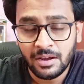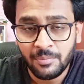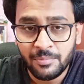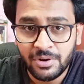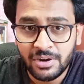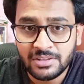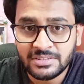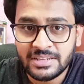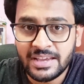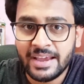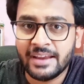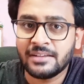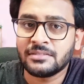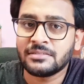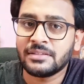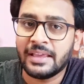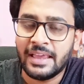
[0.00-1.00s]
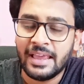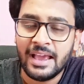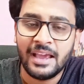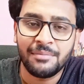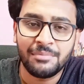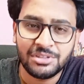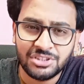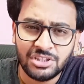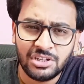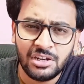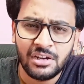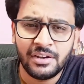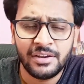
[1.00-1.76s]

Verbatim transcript: computer science ai machine